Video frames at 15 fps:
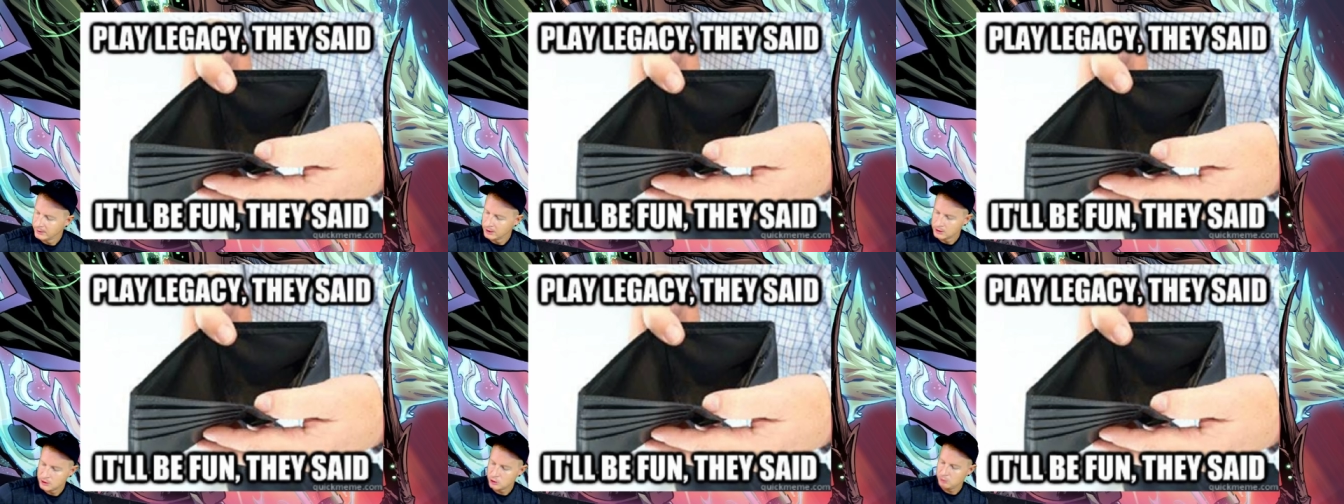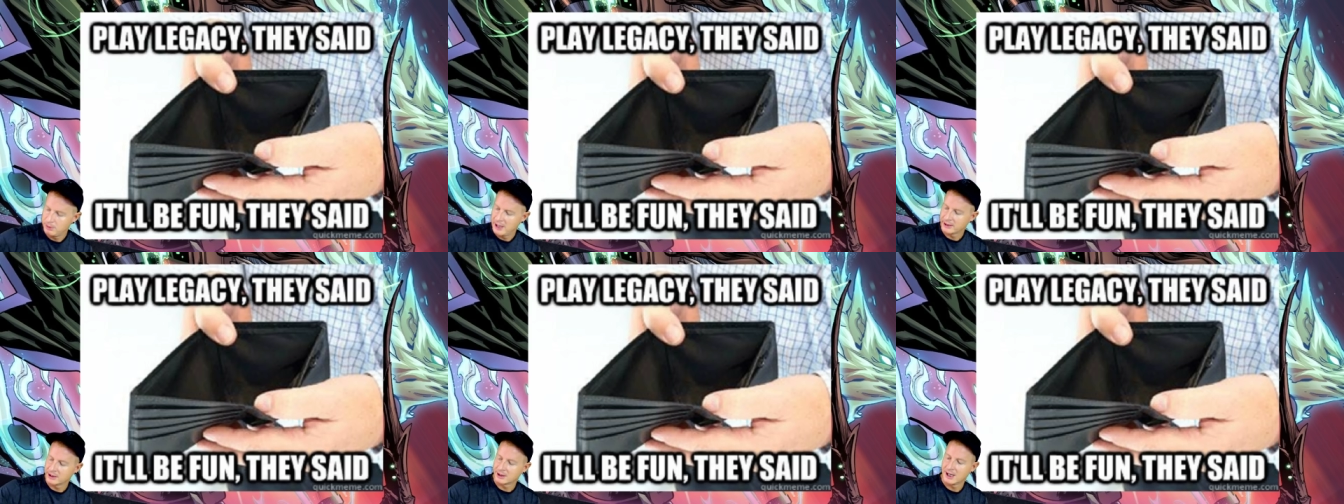2
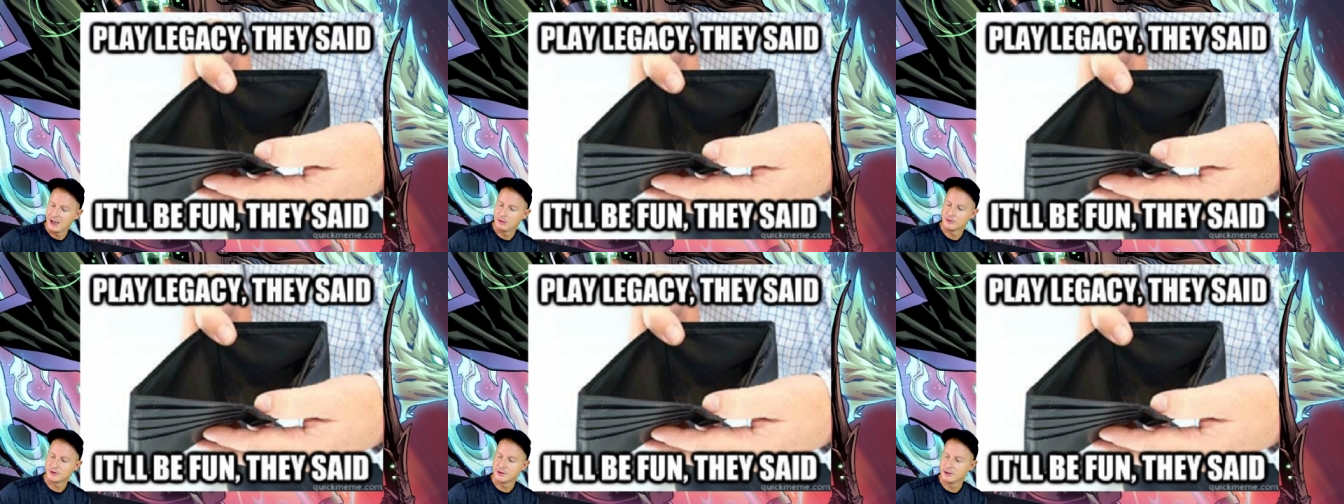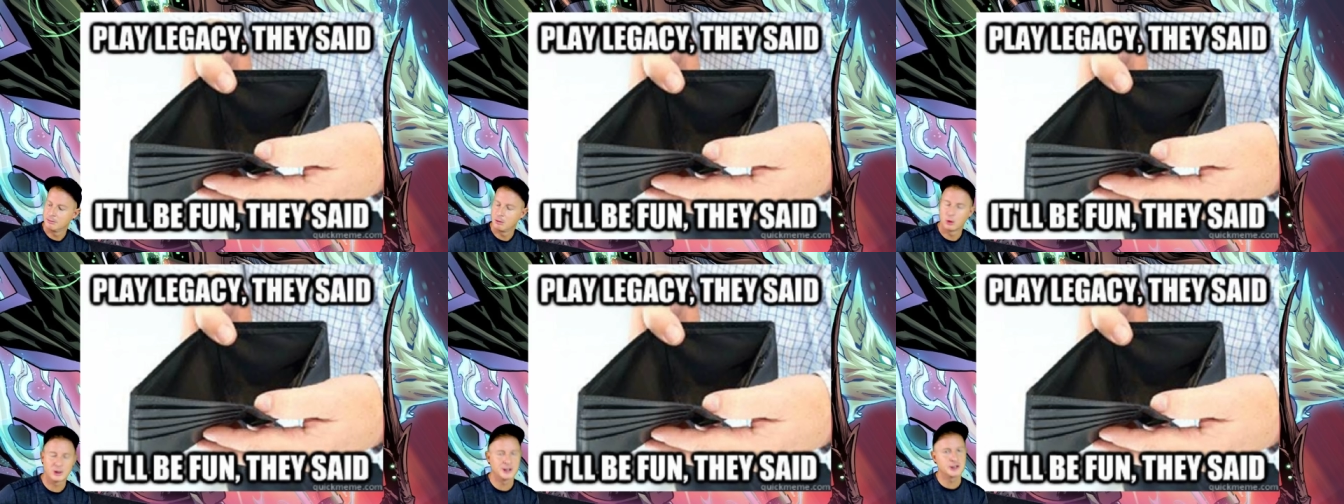bank accounts and a
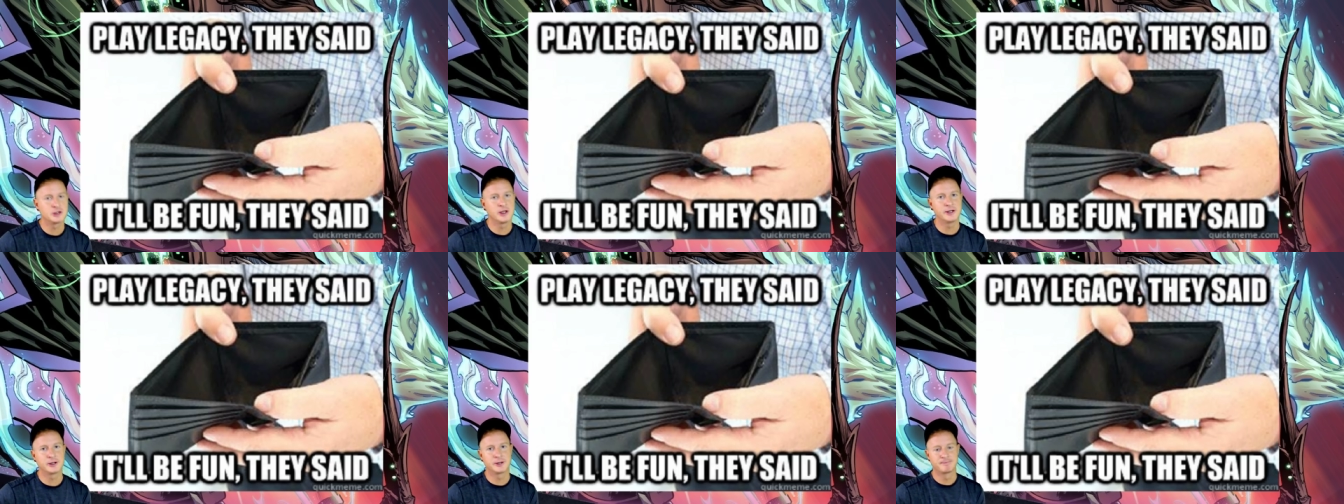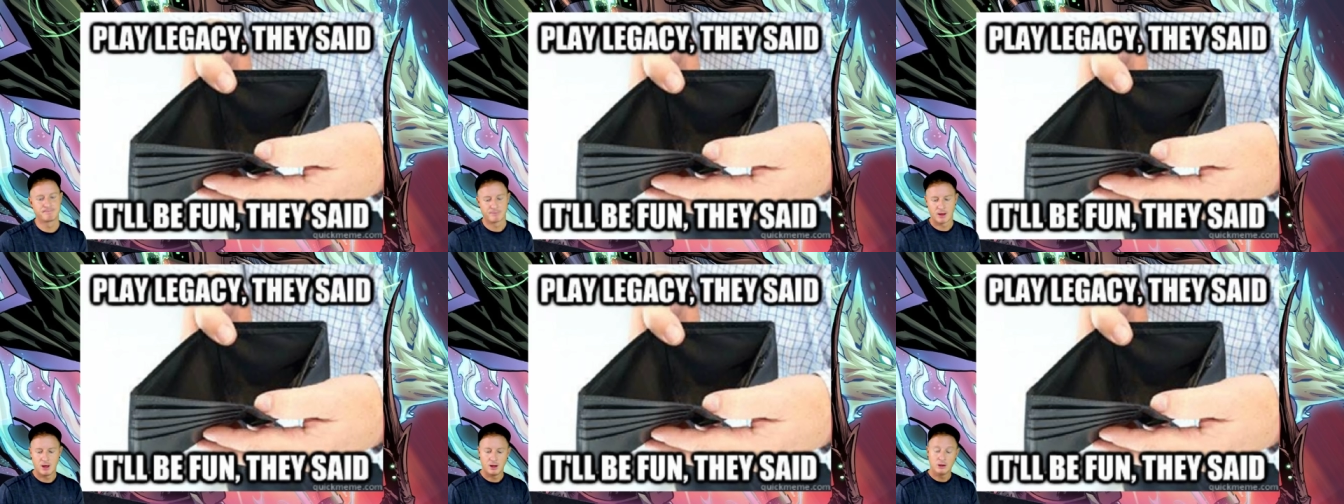mortgage later.
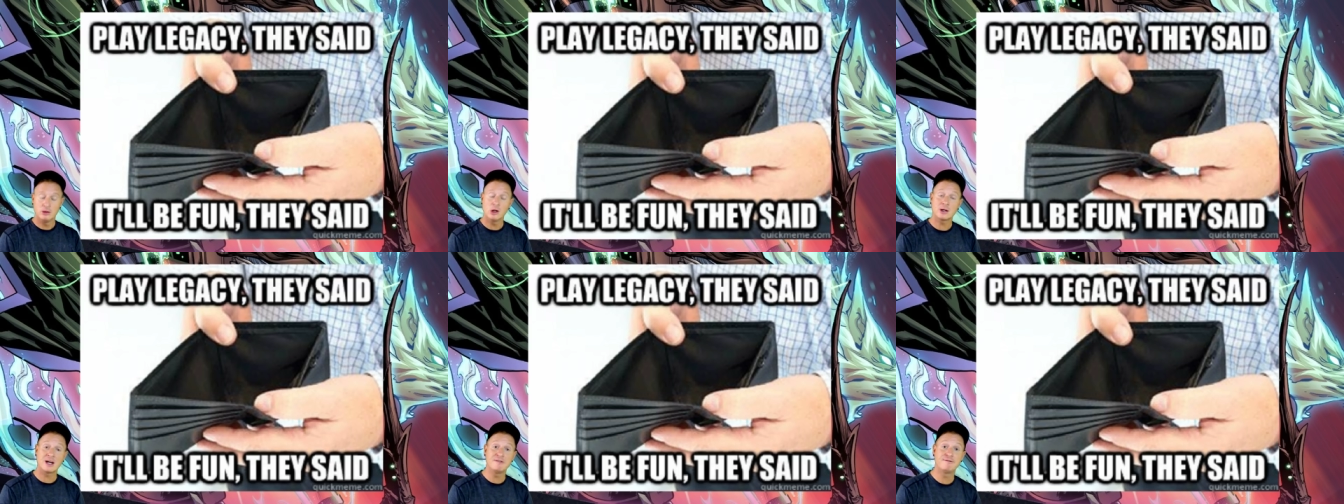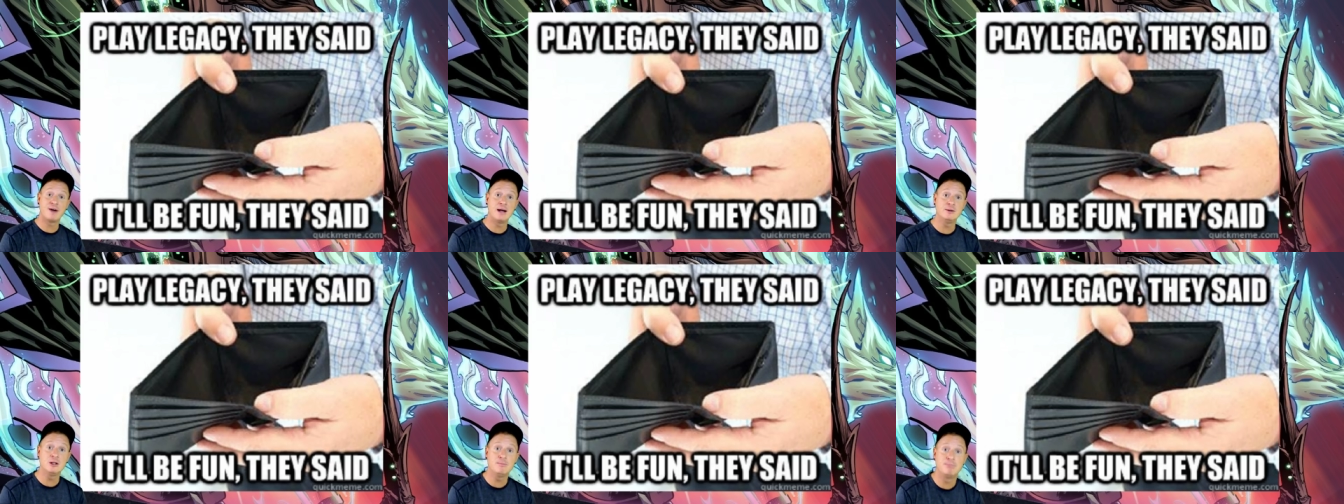Look, I
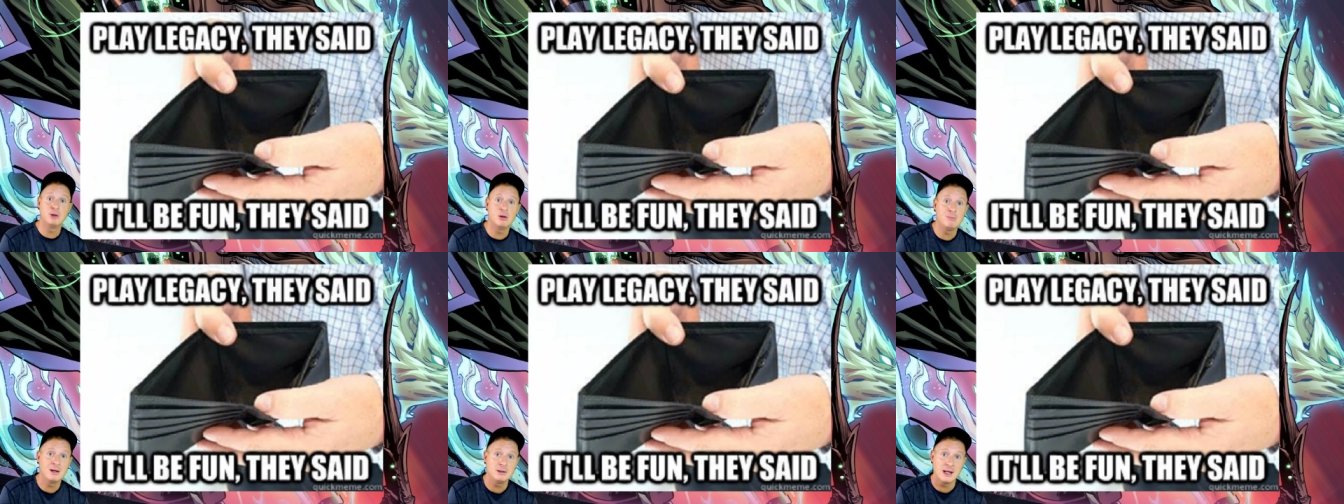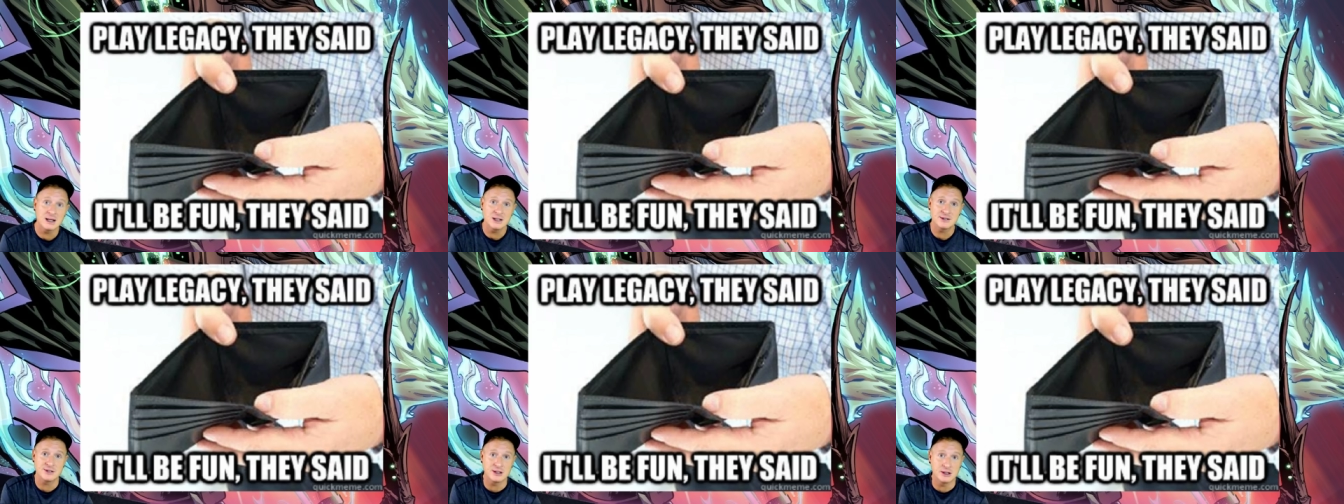finally built my
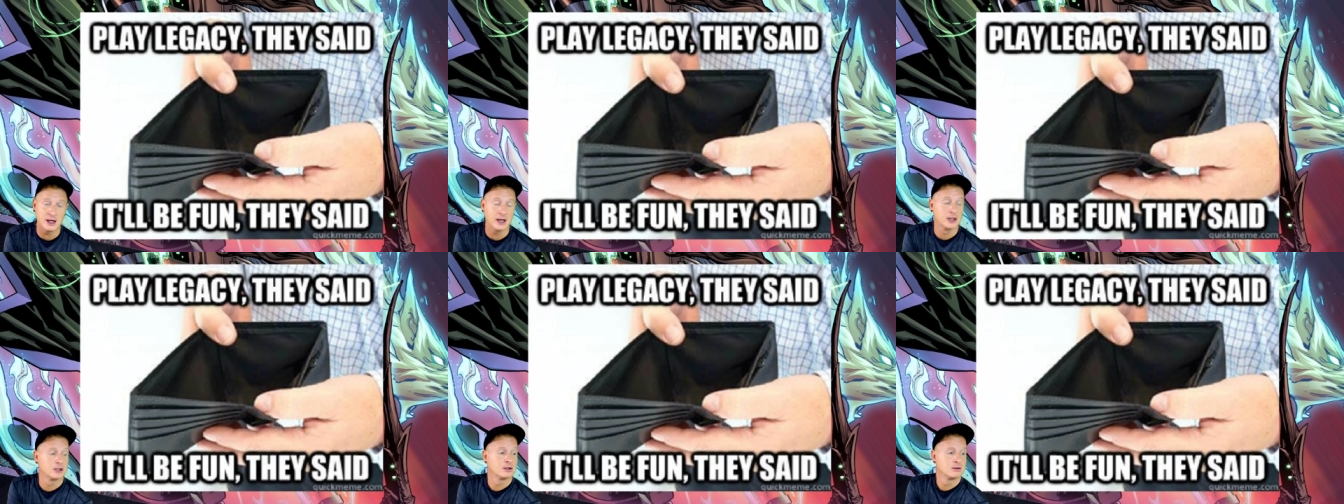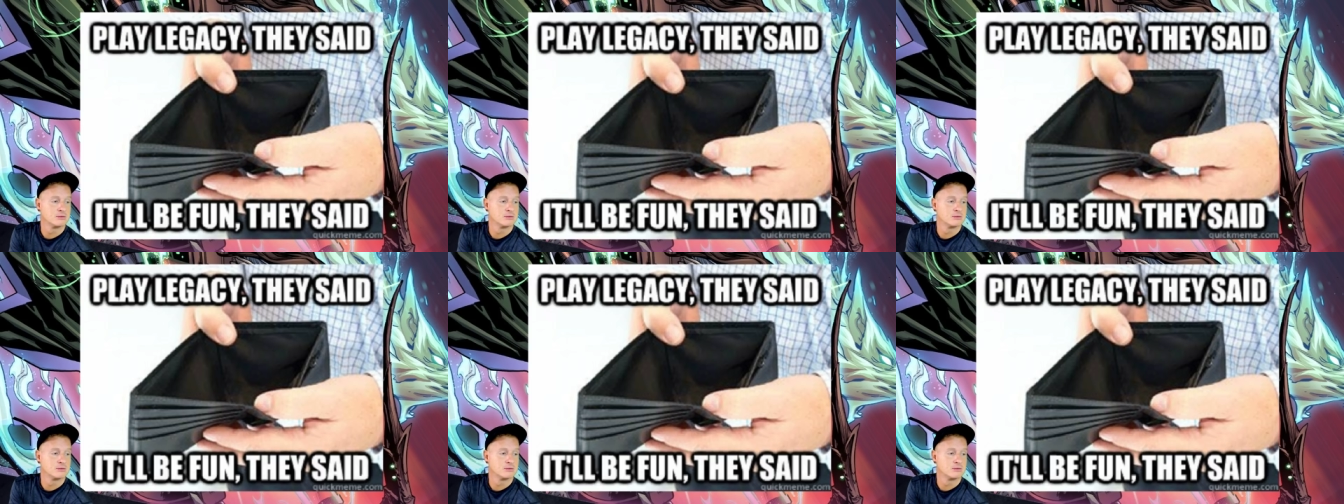legacy deck.